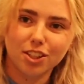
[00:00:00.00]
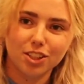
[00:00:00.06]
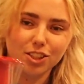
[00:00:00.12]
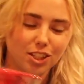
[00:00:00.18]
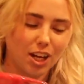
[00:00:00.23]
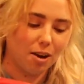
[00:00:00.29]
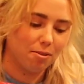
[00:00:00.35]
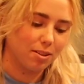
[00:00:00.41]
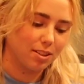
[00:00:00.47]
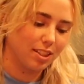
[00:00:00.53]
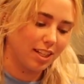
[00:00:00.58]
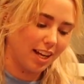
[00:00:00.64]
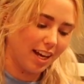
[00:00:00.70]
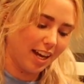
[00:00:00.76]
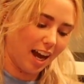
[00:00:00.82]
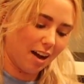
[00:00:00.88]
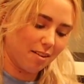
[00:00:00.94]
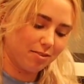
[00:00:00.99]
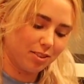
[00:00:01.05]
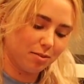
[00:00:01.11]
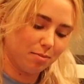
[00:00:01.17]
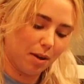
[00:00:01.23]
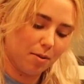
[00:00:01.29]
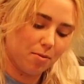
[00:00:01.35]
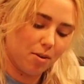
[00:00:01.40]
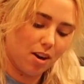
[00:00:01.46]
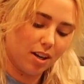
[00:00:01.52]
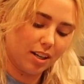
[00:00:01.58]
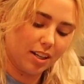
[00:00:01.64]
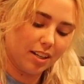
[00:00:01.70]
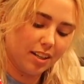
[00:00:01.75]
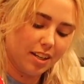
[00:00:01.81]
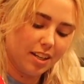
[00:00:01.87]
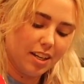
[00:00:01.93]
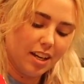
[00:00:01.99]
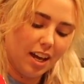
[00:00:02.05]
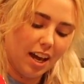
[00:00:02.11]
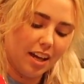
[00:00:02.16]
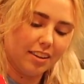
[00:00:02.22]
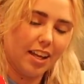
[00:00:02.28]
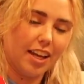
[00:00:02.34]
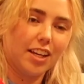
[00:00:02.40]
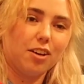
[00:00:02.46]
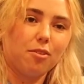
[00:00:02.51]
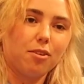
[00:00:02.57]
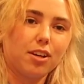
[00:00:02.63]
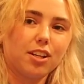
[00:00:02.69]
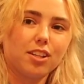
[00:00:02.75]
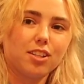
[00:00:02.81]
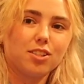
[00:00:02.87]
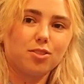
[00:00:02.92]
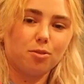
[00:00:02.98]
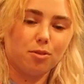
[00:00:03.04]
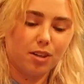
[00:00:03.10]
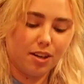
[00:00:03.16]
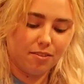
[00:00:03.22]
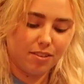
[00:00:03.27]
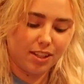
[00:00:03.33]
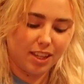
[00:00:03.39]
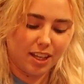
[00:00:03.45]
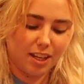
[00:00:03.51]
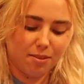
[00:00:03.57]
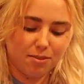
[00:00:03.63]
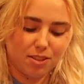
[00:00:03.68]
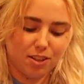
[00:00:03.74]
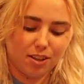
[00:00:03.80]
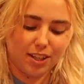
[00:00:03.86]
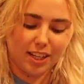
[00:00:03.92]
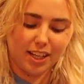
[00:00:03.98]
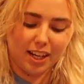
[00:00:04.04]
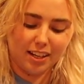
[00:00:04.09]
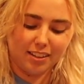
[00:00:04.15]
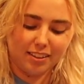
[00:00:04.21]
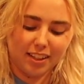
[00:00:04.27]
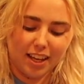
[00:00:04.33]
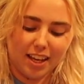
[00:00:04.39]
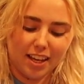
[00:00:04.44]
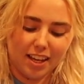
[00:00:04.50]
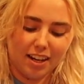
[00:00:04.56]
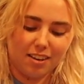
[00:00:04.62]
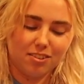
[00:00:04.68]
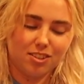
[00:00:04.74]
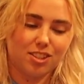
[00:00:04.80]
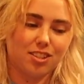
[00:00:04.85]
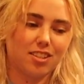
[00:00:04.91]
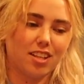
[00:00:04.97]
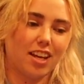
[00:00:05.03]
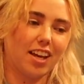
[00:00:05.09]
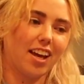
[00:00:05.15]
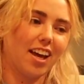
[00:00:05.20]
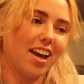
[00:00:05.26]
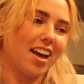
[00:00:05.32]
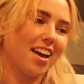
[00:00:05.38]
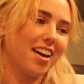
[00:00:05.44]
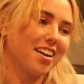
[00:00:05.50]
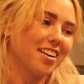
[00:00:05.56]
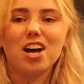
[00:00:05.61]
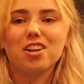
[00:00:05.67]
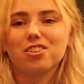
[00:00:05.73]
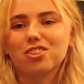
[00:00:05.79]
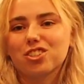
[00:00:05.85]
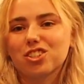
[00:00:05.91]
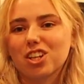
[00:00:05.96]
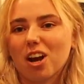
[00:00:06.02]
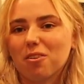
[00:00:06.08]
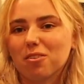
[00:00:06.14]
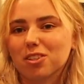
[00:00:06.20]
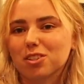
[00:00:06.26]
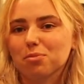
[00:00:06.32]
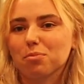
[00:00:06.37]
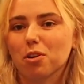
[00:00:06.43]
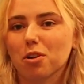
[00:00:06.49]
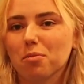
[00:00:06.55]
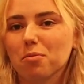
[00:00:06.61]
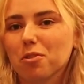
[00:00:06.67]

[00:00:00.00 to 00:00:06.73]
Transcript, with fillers: a shower today after my walk and like going to the store and everything. It was already kind of late and I was just like, eh, I'll just shower tomorrow